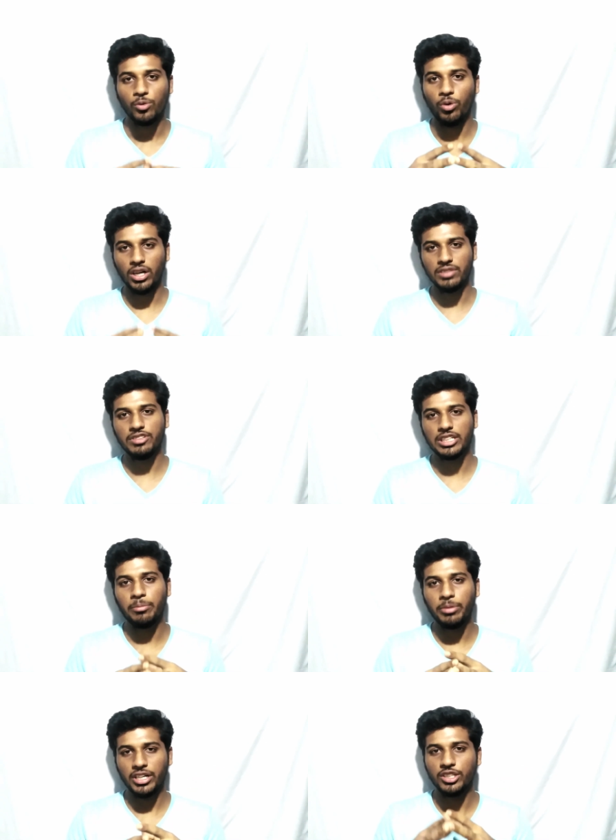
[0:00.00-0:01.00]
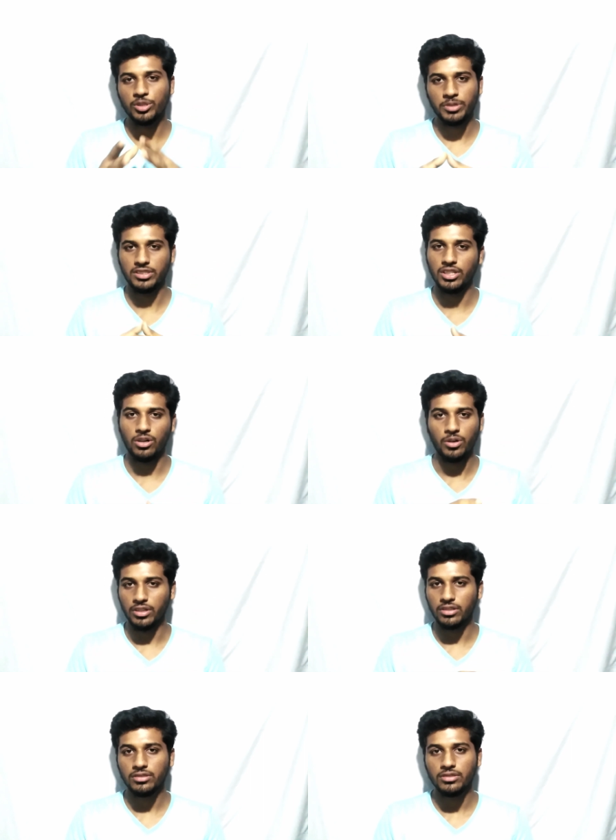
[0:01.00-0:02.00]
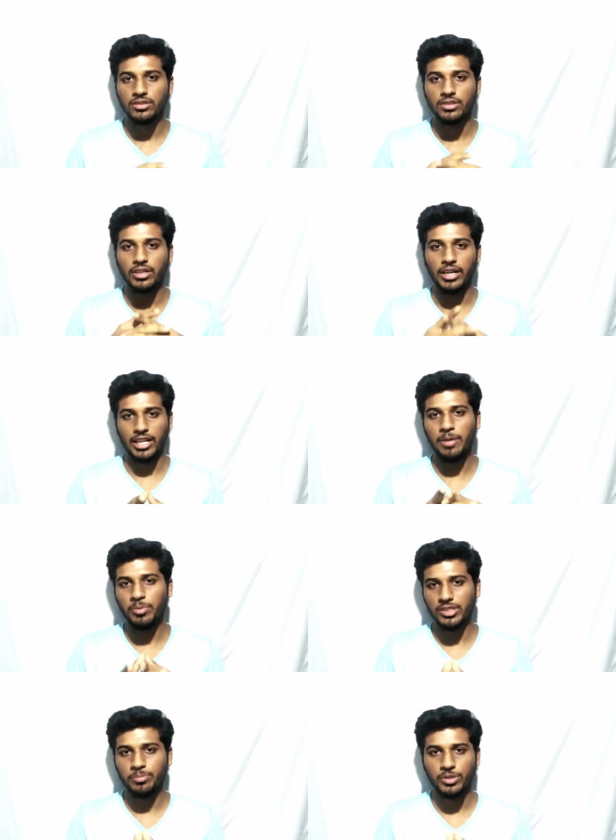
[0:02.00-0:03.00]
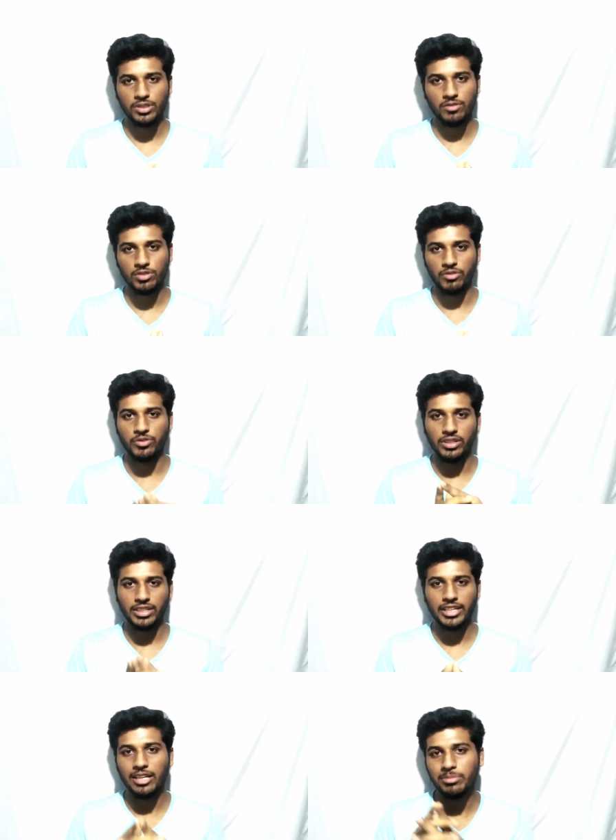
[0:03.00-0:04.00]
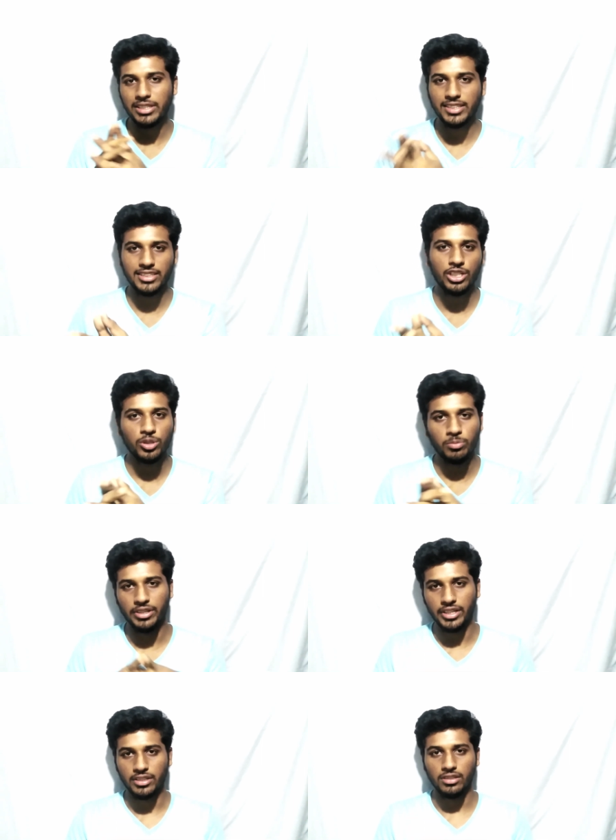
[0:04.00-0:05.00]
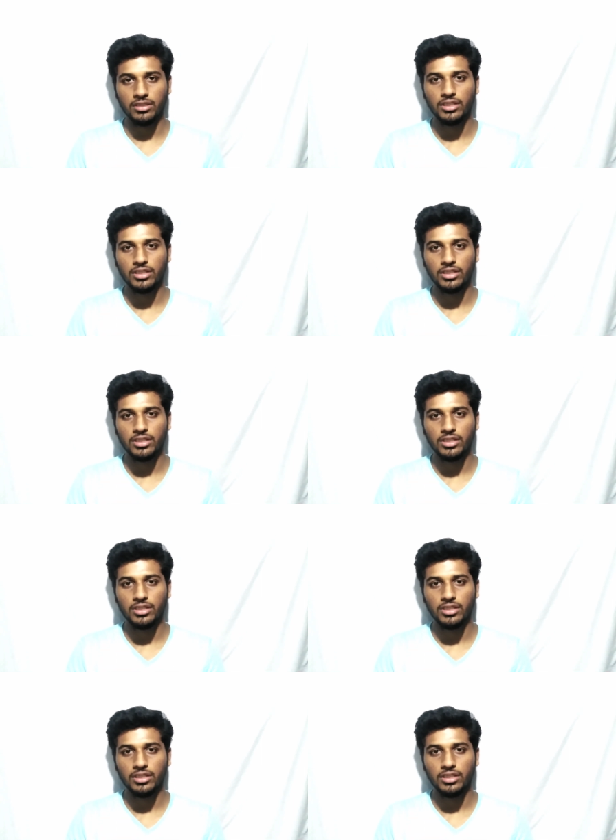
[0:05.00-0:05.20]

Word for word: What if the company disobeys the order? An app is a piece of software that can be easily duplicated.